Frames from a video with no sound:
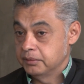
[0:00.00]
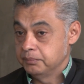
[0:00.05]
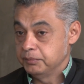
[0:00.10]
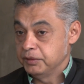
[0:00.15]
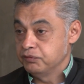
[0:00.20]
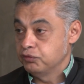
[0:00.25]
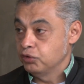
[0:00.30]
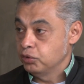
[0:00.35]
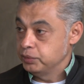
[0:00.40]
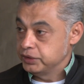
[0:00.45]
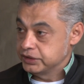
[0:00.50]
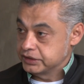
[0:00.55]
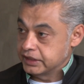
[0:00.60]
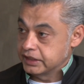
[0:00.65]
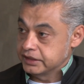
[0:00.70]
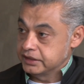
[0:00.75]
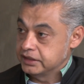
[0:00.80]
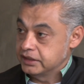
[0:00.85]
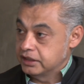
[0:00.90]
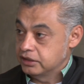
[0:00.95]
before we
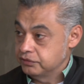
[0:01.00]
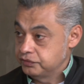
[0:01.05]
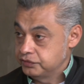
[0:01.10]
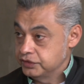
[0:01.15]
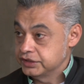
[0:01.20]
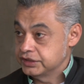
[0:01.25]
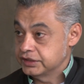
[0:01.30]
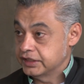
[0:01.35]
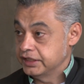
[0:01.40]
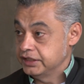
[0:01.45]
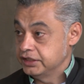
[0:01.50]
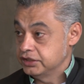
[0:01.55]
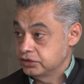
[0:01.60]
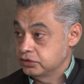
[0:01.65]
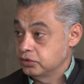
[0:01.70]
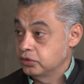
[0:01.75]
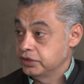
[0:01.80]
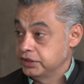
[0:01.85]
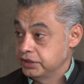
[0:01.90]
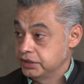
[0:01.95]
started our first signing
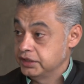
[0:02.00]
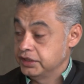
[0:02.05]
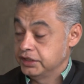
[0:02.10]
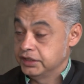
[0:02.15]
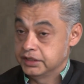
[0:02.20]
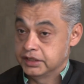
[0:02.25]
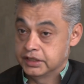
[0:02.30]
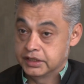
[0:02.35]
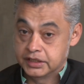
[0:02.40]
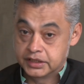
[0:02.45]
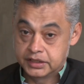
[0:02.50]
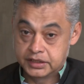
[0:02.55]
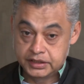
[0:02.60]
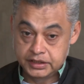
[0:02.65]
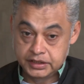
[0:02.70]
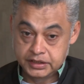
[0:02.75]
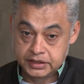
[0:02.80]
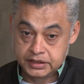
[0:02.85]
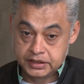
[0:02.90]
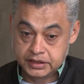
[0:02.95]
store
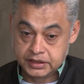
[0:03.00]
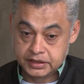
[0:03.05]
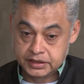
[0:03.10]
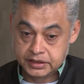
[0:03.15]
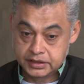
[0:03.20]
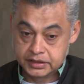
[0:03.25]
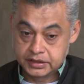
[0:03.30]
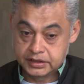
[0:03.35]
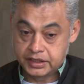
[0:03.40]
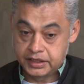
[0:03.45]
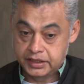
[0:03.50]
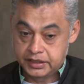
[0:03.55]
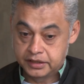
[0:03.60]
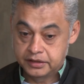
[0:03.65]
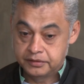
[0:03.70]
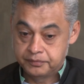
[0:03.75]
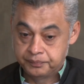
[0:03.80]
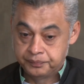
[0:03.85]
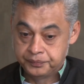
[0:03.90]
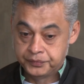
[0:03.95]
in
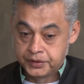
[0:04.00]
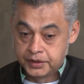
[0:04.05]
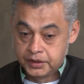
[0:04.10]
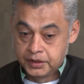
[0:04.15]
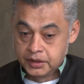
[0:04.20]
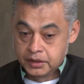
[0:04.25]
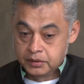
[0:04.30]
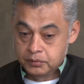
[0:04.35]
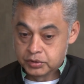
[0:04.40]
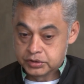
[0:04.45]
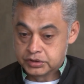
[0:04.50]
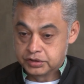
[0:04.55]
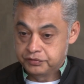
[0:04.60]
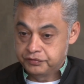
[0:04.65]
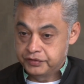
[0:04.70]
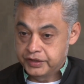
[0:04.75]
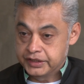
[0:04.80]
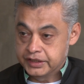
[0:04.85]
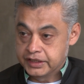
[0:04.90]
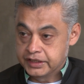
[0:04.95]
KL was the
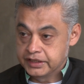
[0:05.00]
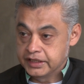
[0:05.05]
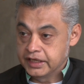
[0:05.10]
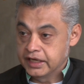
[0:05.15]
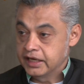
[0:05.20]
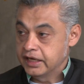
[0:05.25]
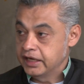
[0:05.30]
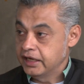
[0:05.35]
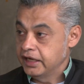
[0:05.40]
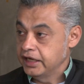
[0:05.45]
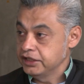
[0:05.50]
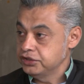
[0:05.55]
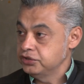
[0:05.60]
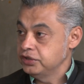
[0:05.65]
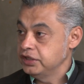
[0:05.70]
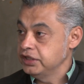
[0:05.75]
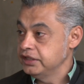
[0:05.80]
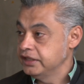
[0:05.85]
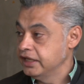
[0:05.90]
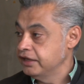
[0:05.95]
fact that there are
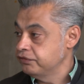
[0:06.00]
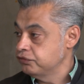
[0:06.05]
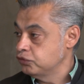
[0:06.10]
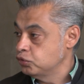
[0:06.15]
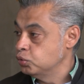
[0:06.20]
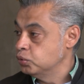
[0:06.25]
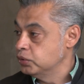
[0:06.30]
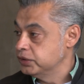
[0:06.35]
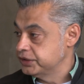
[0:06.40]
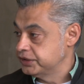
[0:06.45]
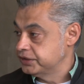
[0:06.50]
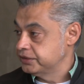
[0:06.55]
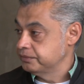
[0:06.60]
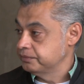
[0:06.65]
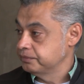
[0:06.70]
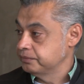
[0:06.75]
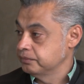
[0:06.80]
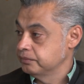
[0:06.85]
actually deaf tours.